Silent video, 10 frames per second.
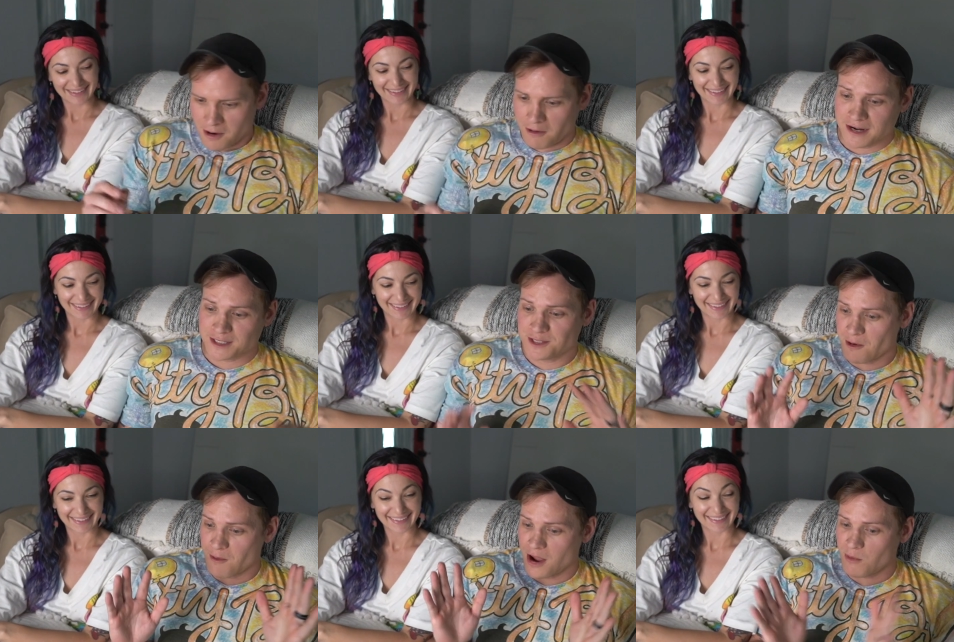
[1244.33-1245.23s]
Speaker 1: all right,
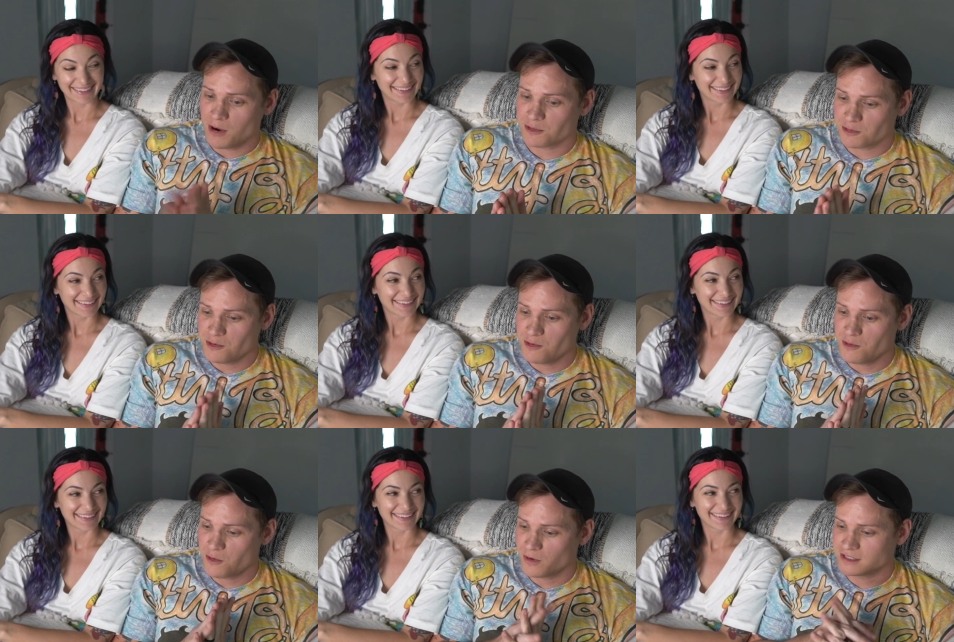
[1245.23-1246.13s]
so I went
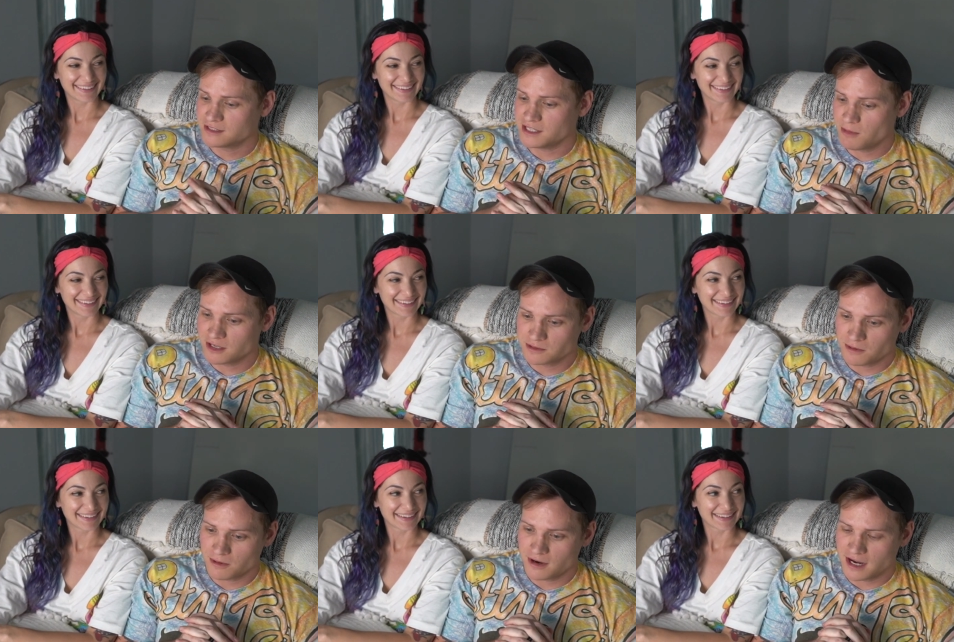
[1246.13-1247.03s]
through Quentin's eBay
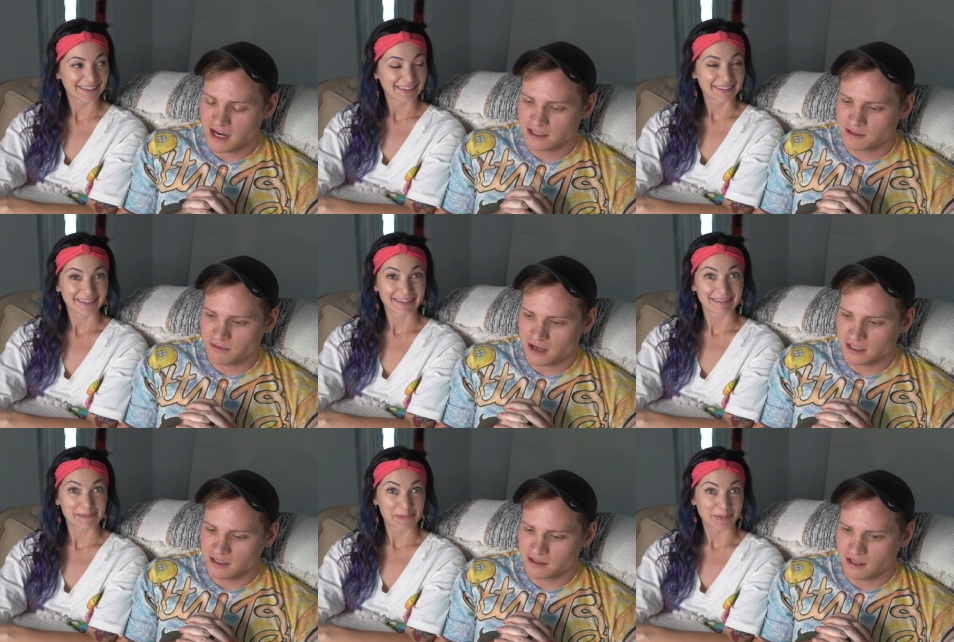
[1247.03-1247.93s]
store and I didn't
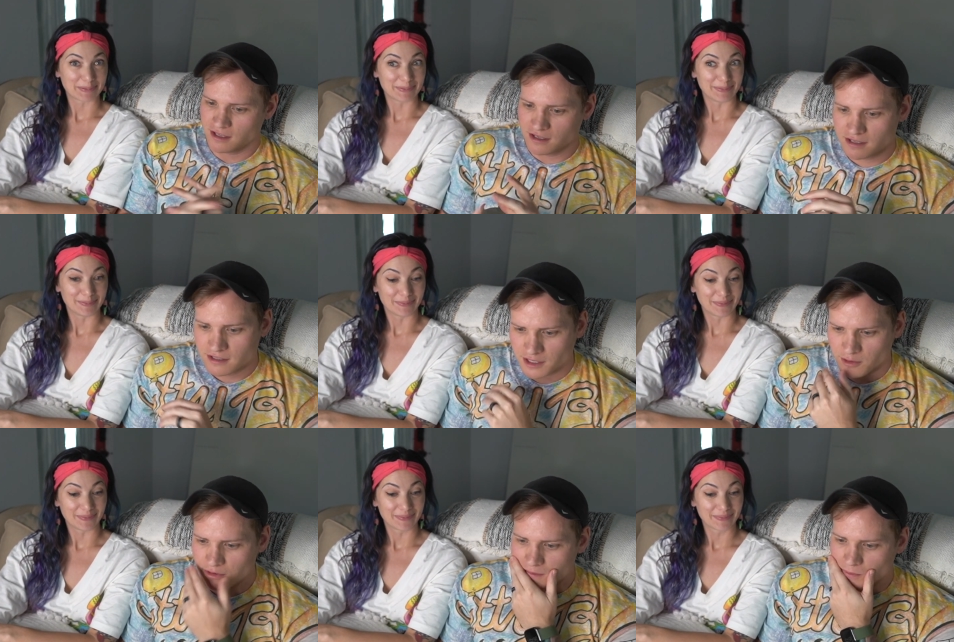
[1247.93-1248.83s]
find anything that I
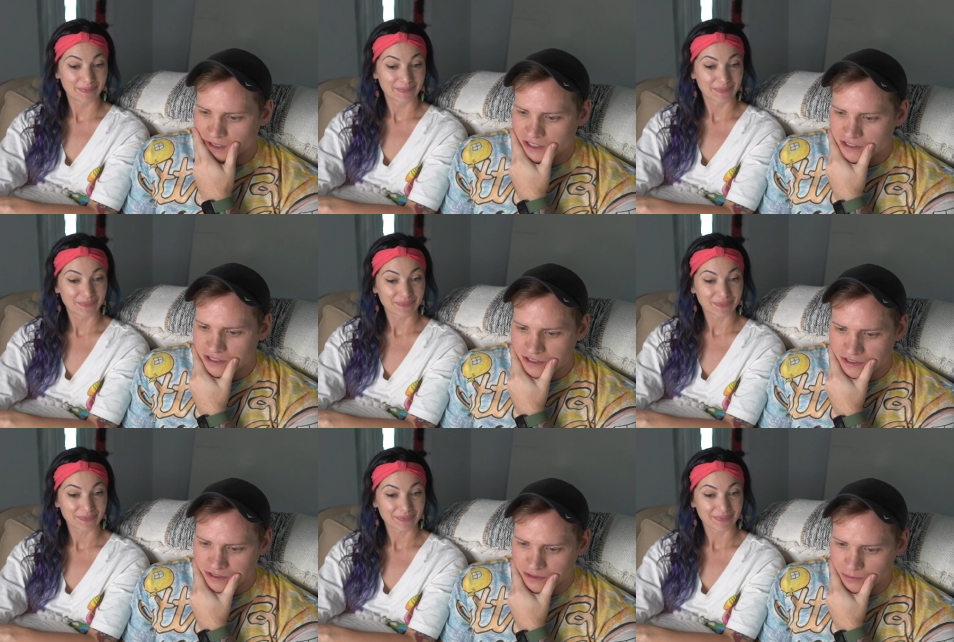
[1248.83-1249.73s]
really wanted.
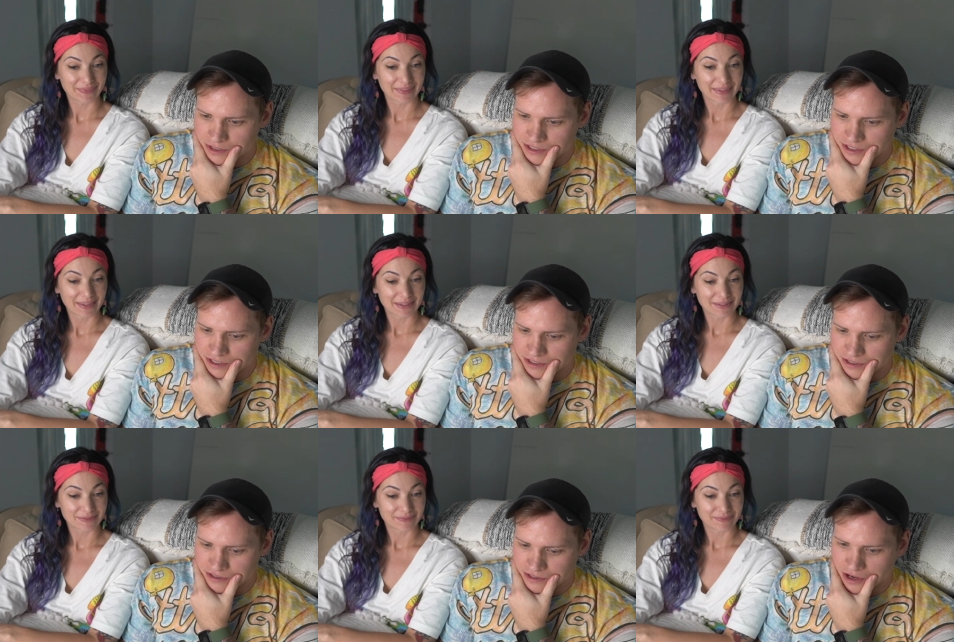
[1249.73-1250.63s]
There was
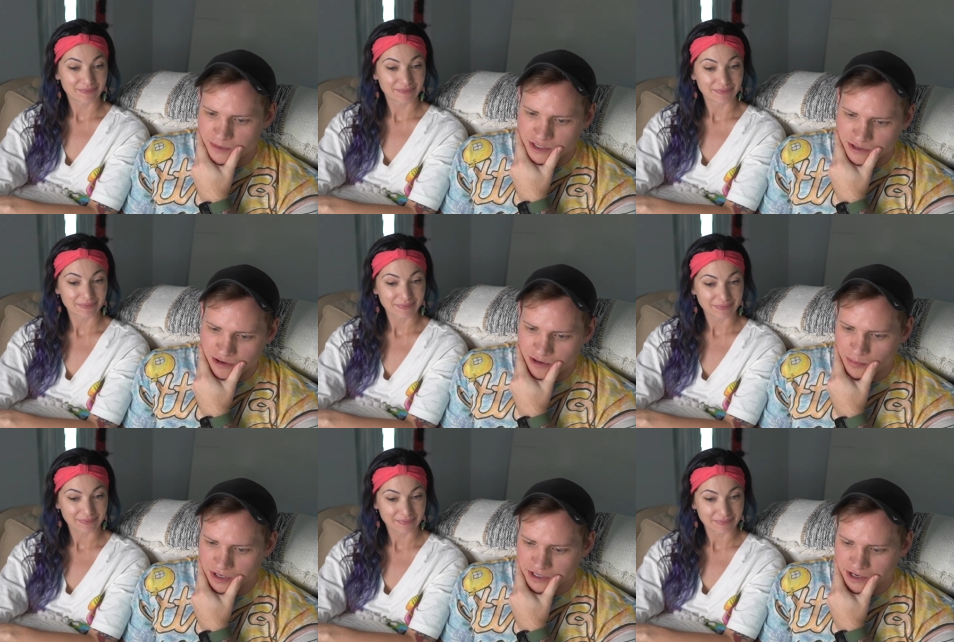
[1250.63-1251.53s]
a Tommy shirt,
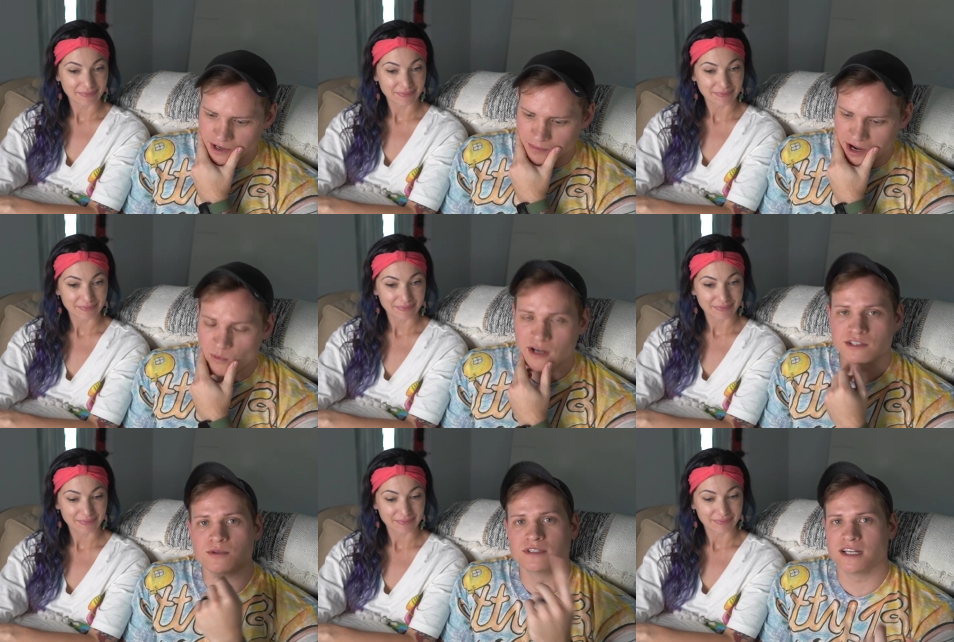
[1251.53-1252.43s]
but um, I
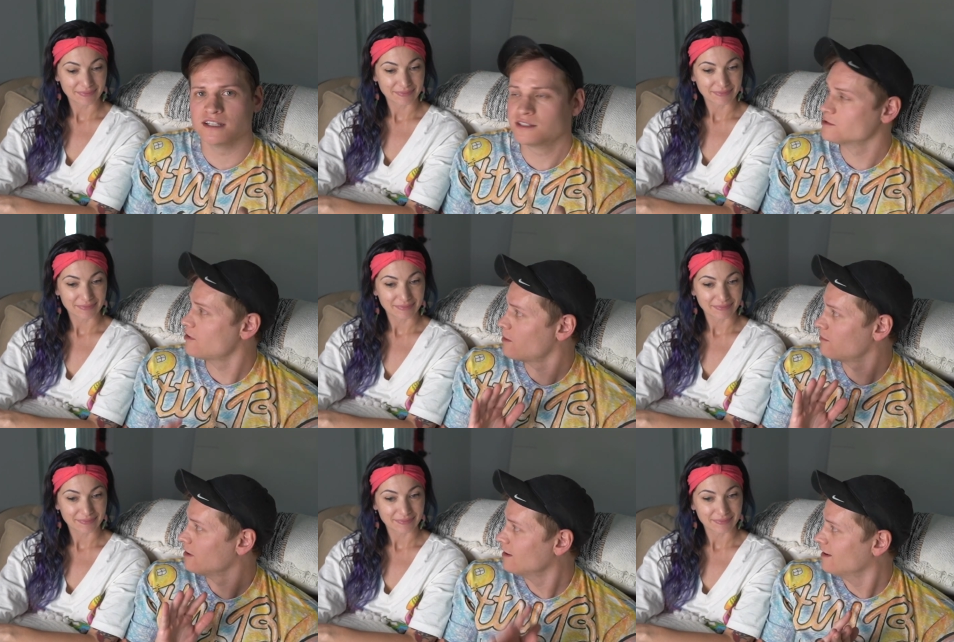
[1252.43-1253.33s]
went to his Instagram